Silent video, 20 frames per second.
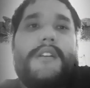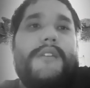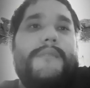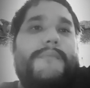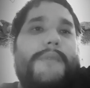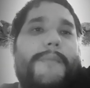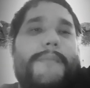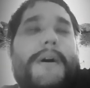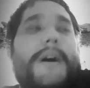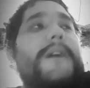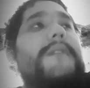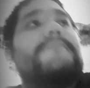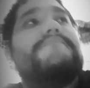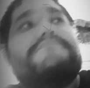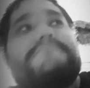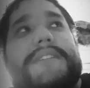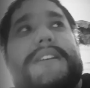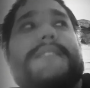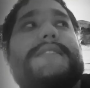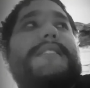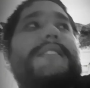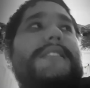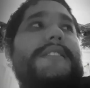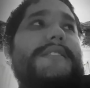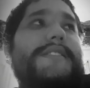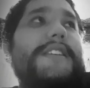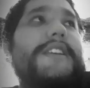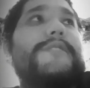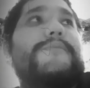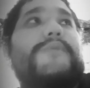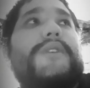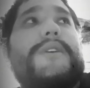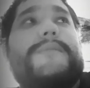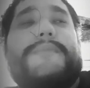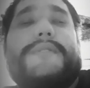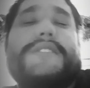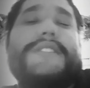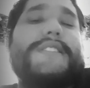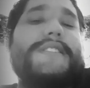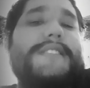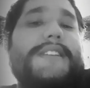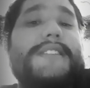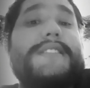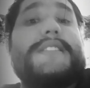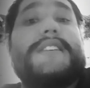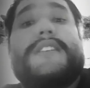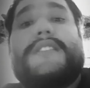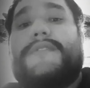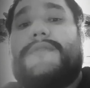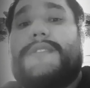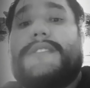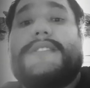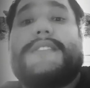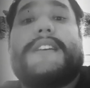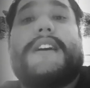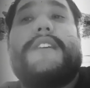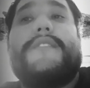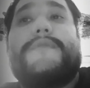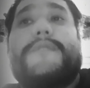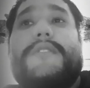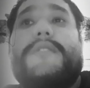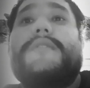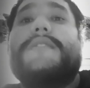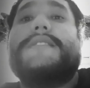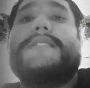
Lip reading: My mom basically the same way, but she says that if it's time for you to